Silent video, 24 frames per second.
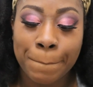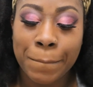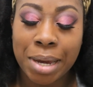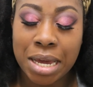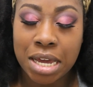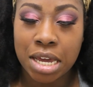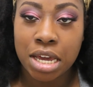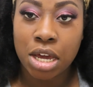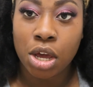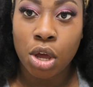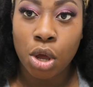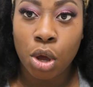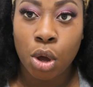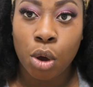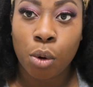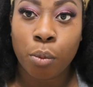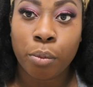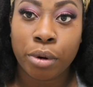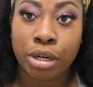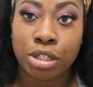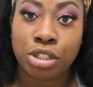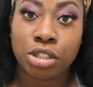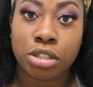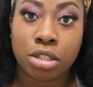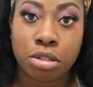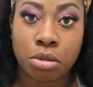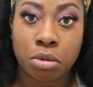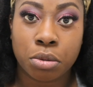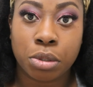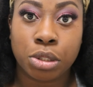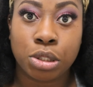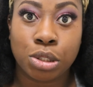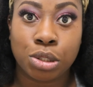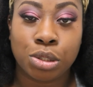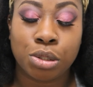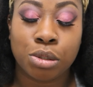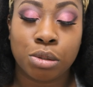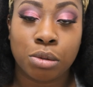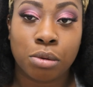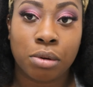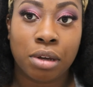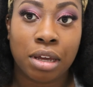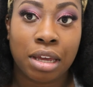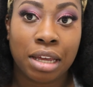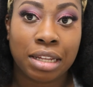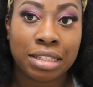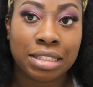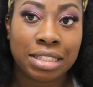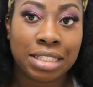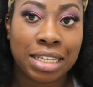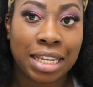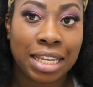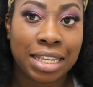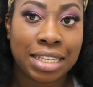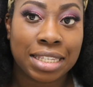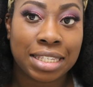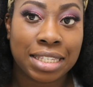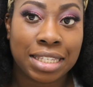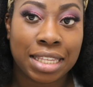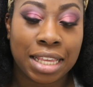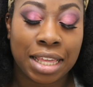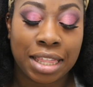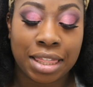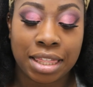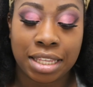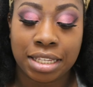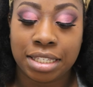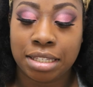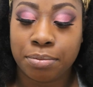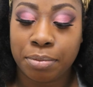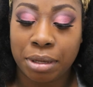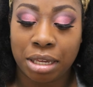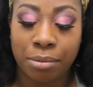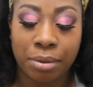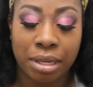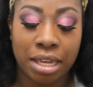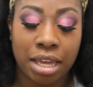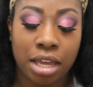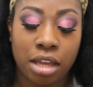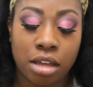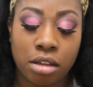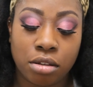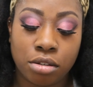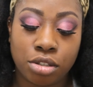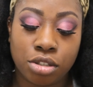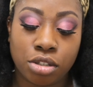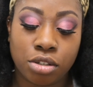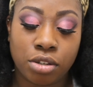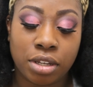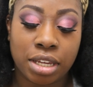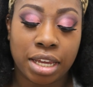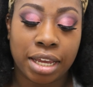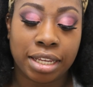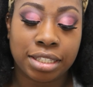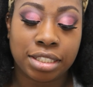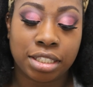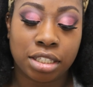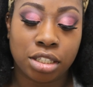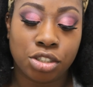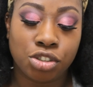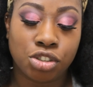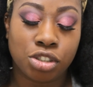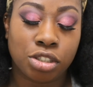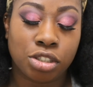But we're just going to test this baby out so you guys can